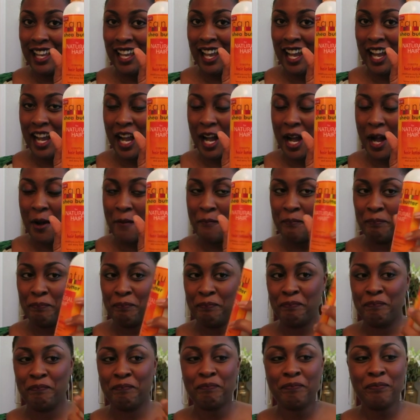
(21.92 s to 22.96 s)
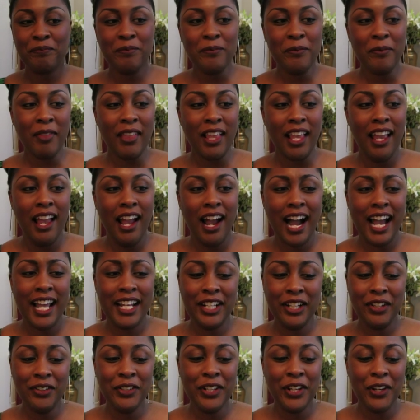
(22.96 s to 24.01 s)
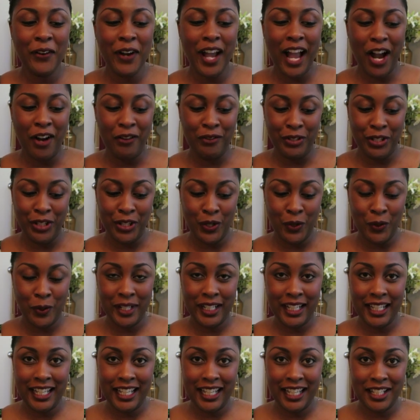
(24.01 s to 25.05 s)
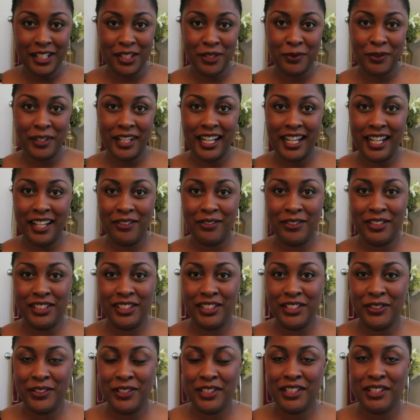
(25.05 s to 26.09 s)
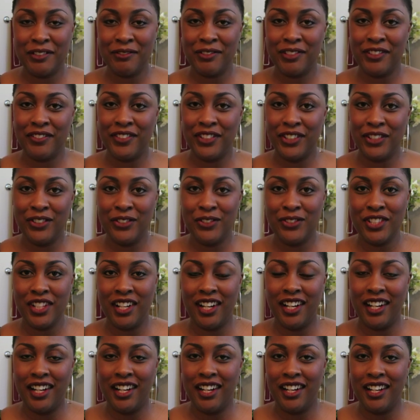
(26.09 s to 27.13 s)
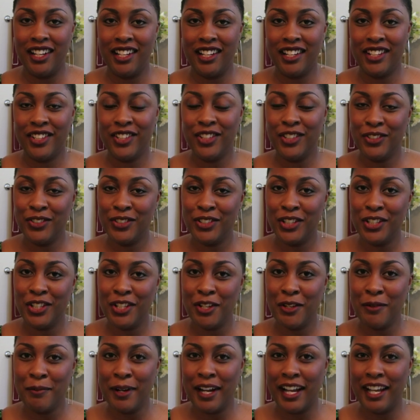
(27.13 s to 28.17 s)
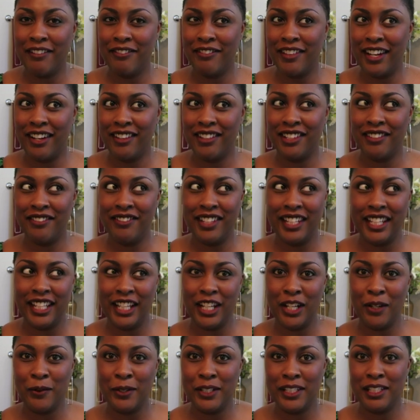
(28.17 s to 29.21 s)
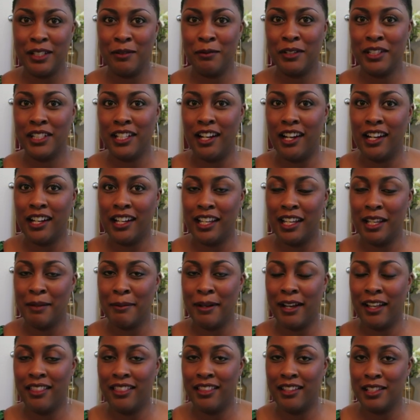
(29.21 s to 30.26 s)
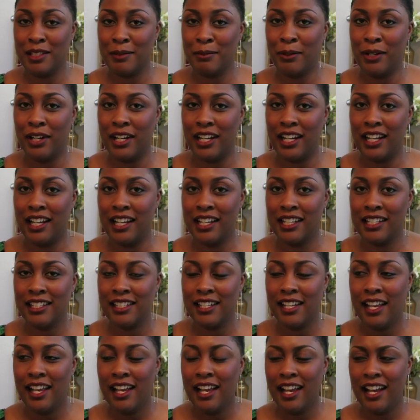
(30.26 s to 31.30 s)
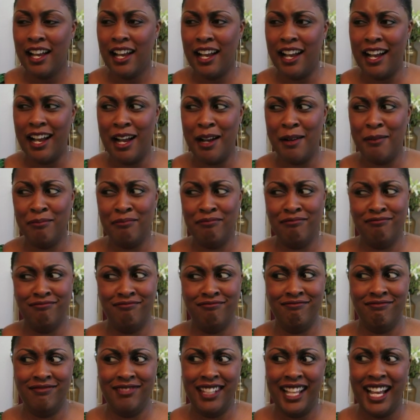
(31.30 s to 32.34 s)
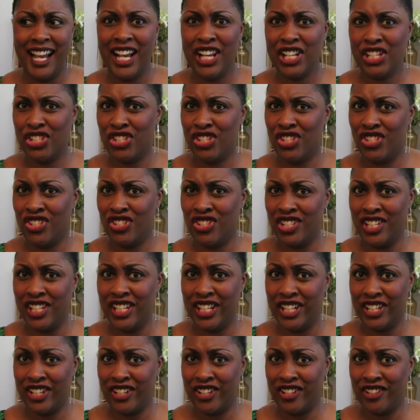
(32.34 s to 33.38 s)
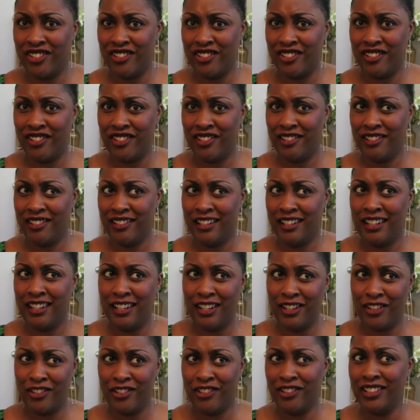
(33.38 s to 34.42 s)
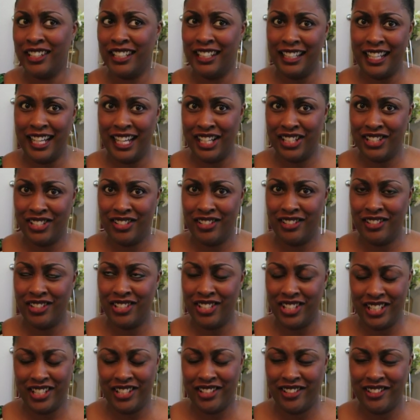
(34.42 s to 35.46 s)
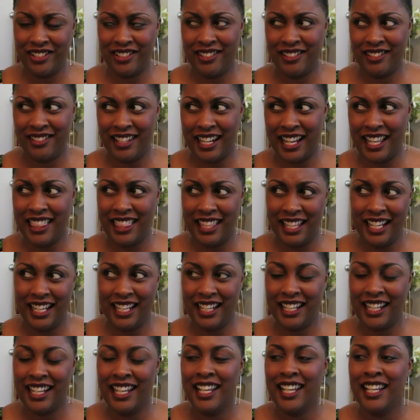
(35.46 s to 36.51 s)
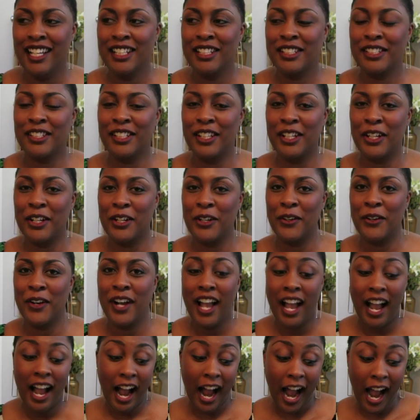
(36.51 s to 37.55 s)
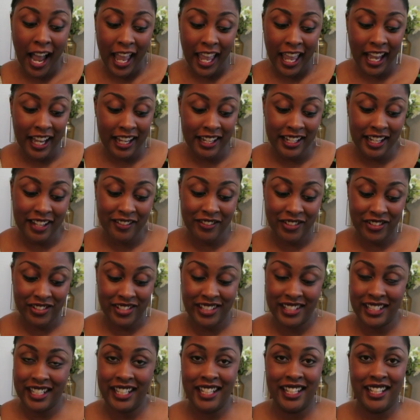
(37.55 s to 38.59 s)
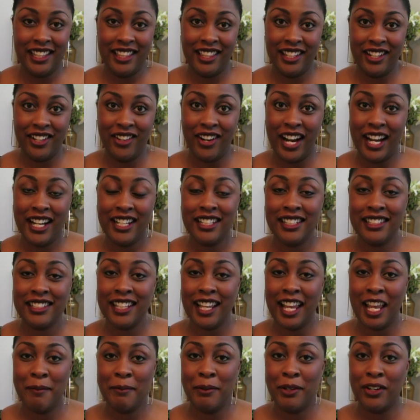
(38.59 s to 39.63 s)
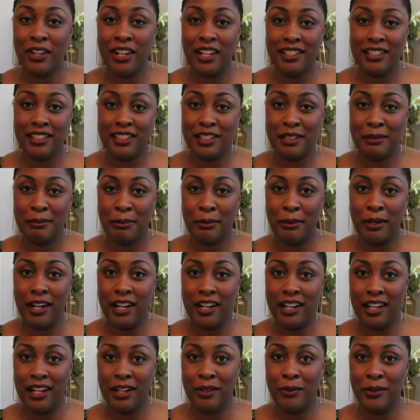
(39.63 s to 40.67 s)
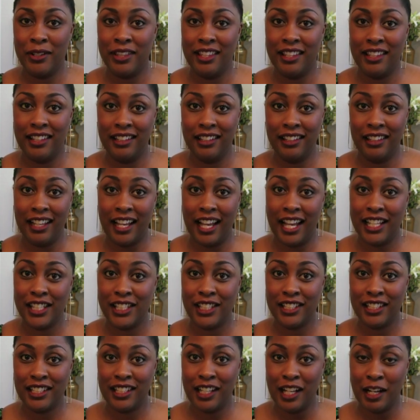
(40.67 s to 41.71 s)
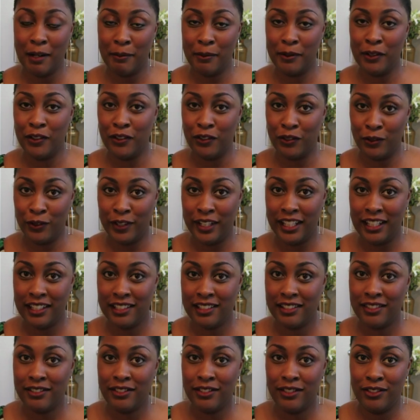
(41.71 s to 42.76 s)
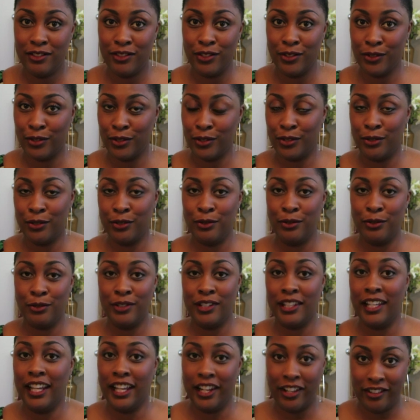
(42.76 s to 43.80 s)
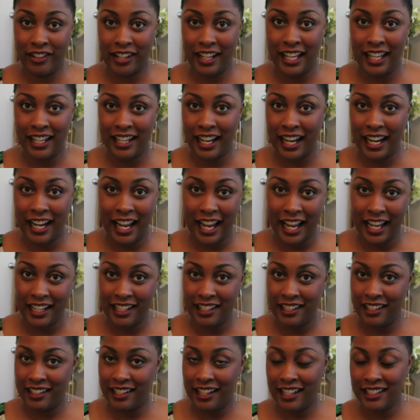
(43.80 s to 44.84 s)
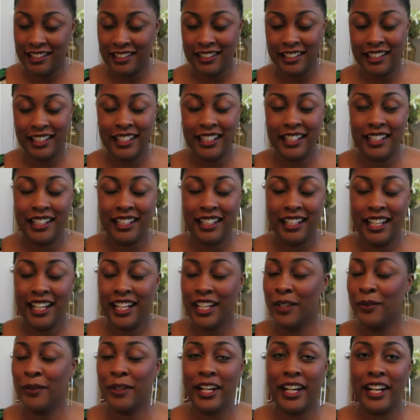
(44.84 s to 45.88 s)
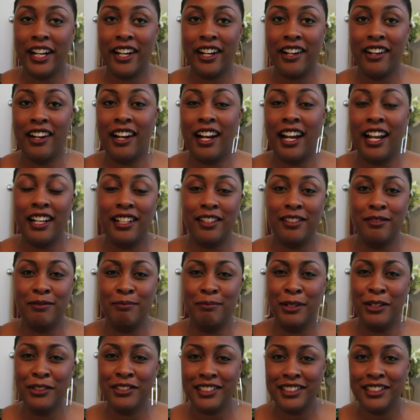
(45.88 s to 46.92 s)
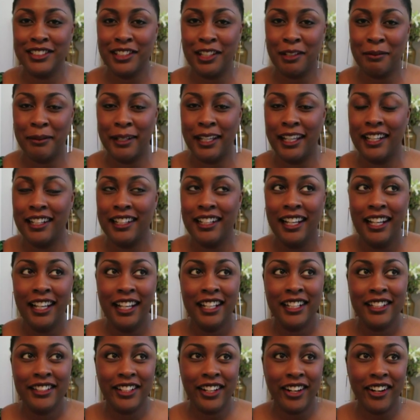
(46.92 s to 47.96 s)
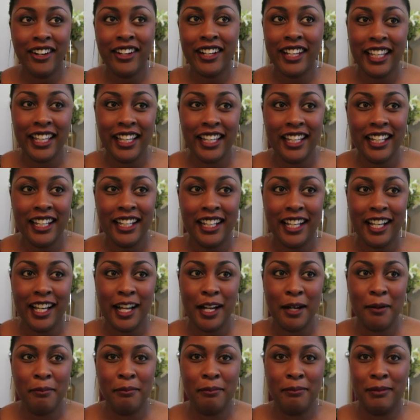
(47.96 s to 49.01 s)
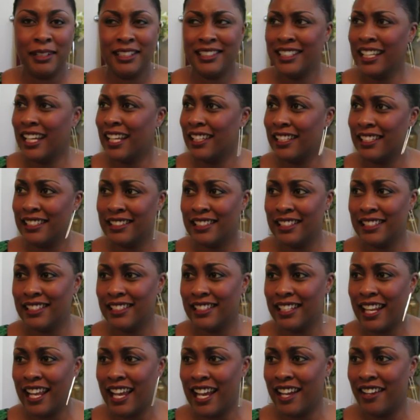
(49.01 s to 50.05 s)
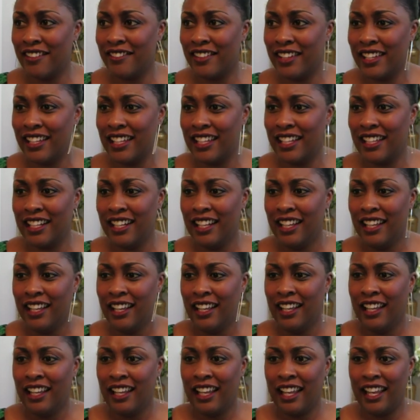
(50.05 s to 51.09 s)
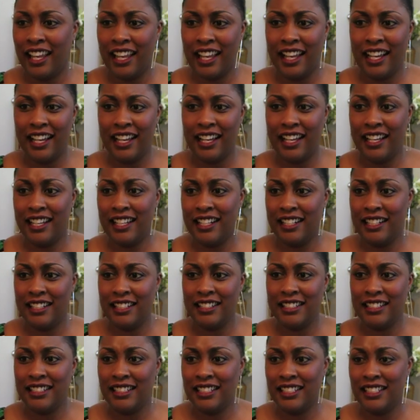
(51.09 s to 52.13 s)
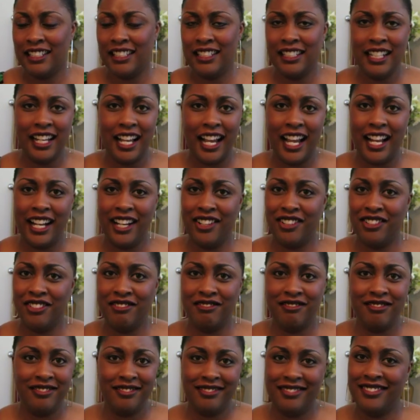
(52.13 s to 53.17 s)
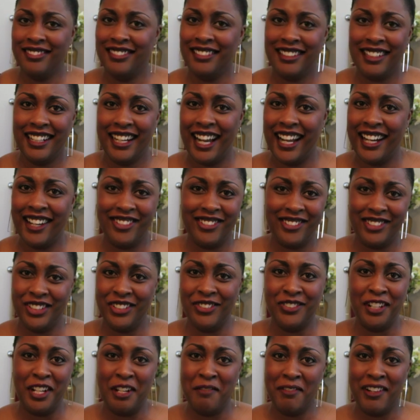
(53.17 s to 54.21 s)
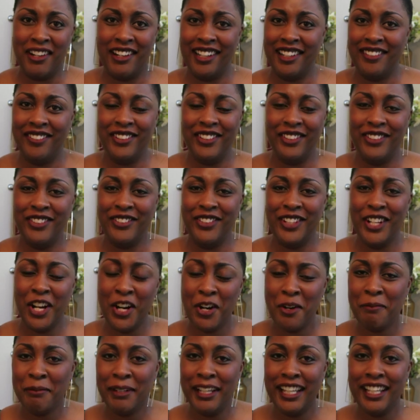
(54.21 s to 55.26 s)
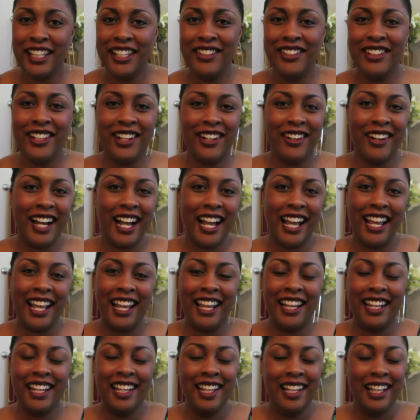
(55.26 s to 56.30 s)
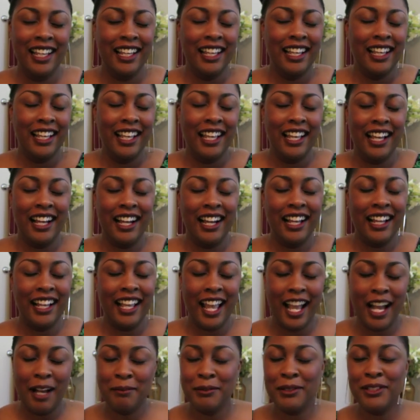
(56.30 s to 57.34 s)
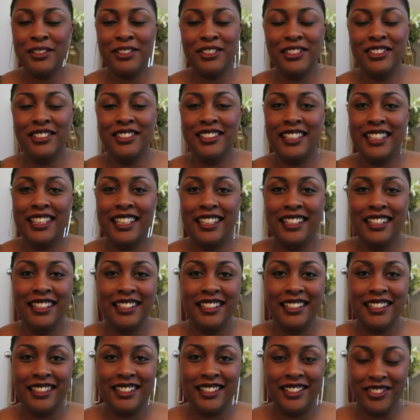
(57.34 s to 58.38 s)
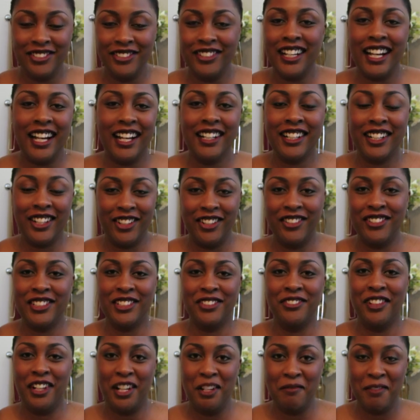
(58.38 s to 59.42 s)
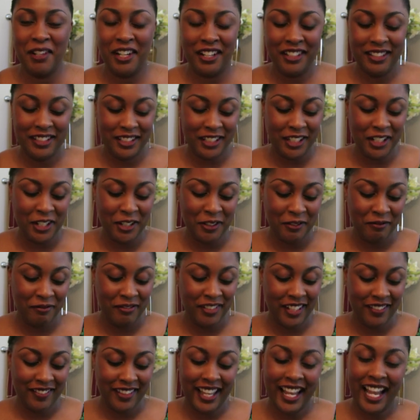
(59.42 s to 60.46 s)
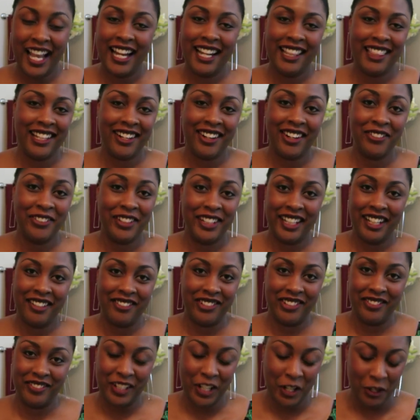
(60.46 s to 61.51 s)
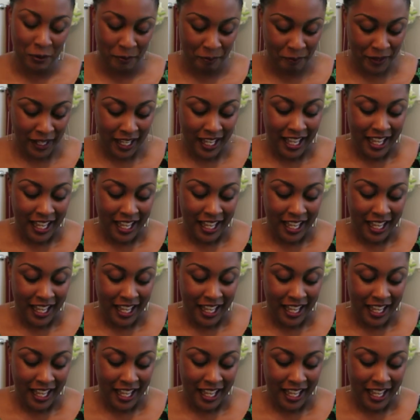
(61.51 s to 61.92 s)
Um, I don't know how new it is. When I was doing some reviews on YouTube, I found a video with someone talking about this product um, last year, early last year, I think. So I had never seen it though. I just came across this product within the last couple of weeks through the internet. I had not seen it anywhere. I mostly shop at Target. Um, Sally's doesn't have it. And I don't I don't do Walmart. If you know me, you know I absolutely do not go to Walmart. So if they had it there, I would never have known.